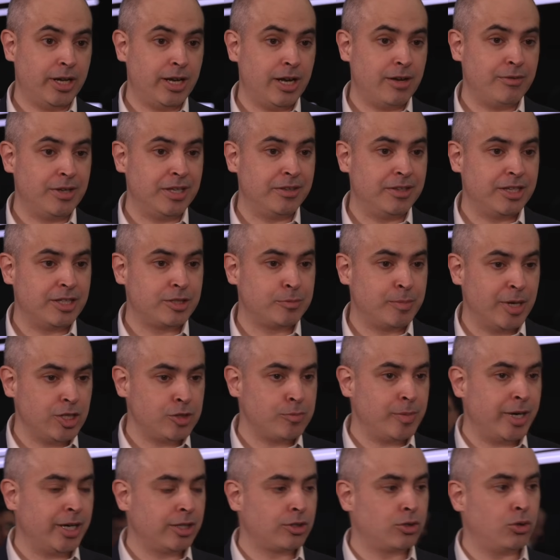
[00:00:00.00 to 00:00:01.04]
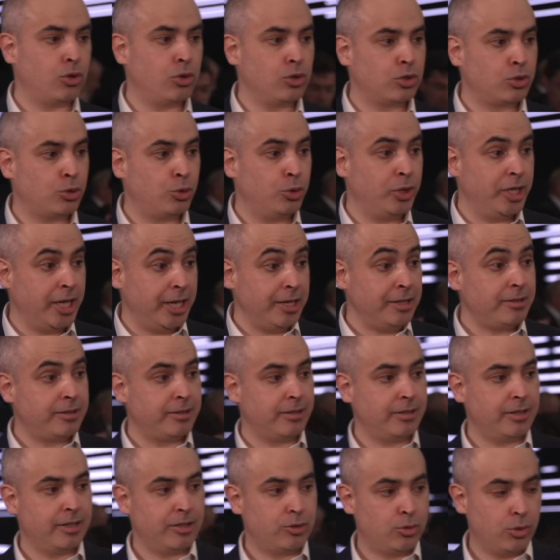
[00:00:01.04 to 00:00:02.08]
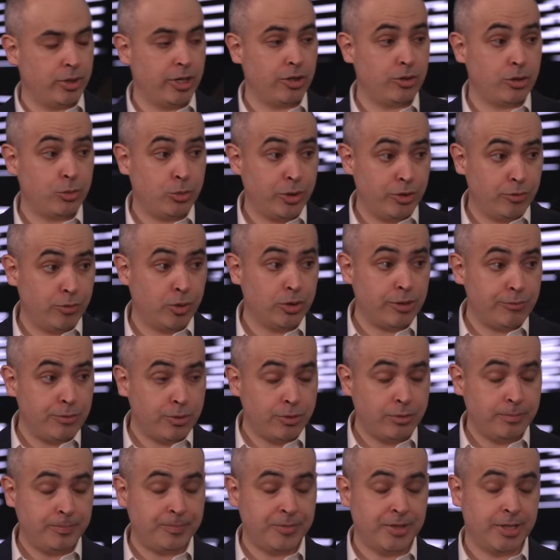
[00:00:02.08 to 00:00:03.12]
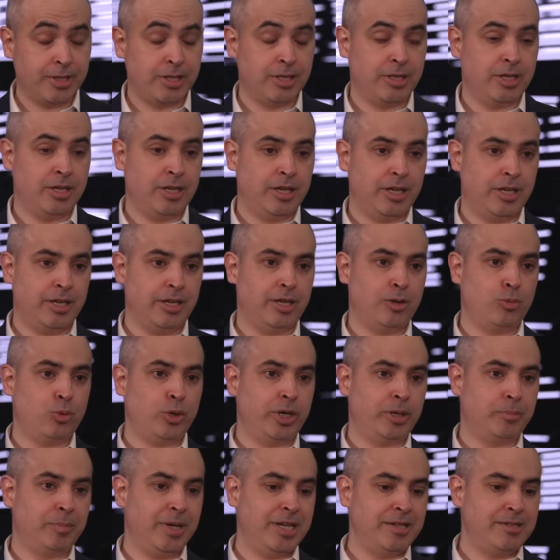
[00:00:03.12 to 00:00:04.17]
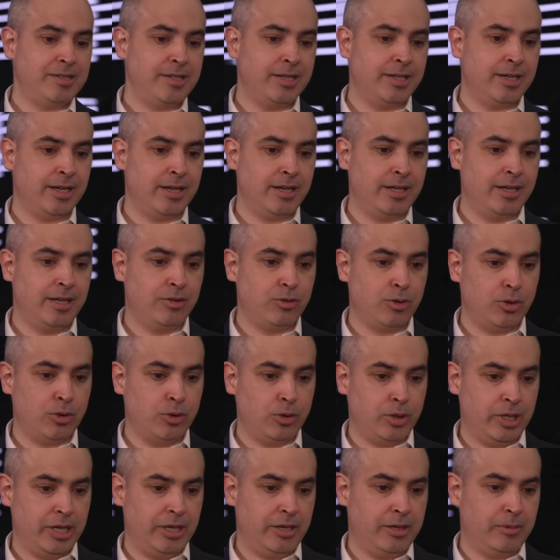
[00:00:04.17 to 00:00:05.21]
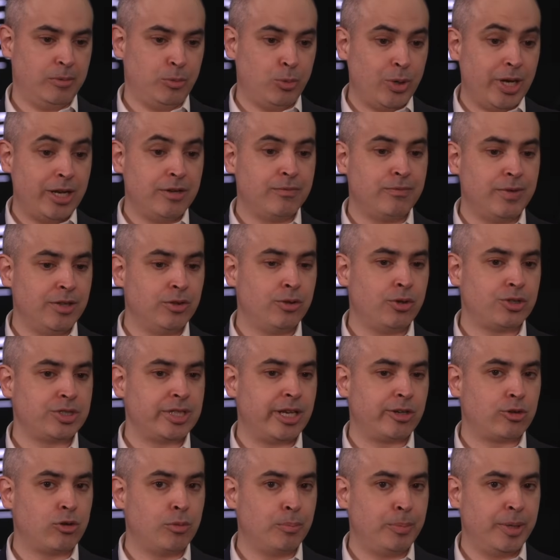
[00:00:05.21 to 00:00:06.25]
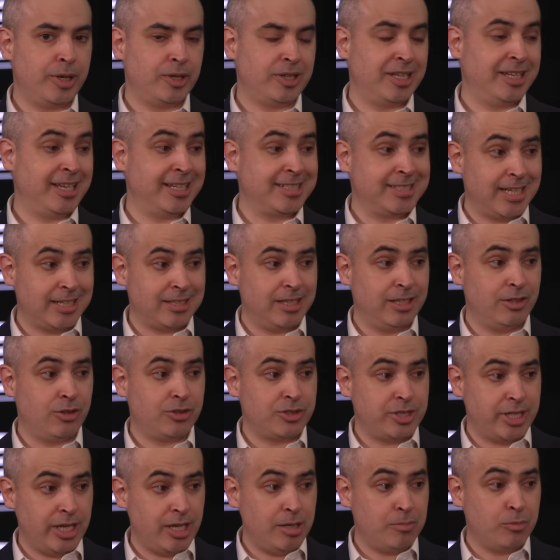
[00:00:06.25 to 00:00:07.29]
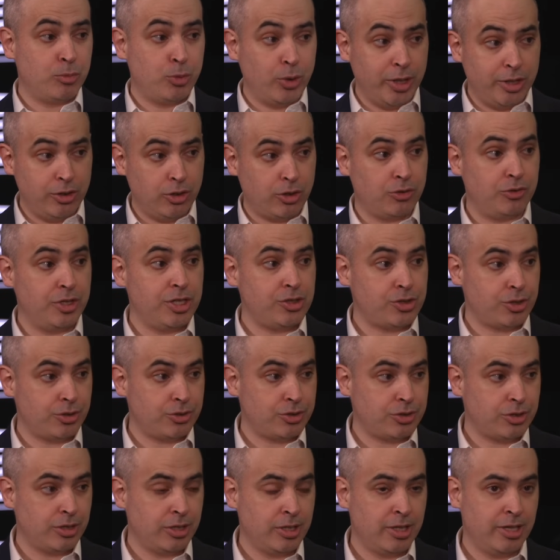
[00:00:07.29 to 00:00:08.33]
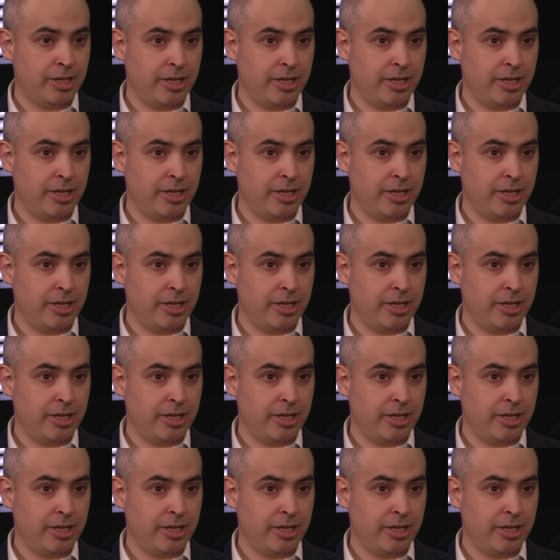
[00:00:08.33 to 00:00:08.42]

are having this benchmark called CREATE, together with Vodafone, uh, where basically the uh, RAN vendors are compared in exactly the same radio conditions,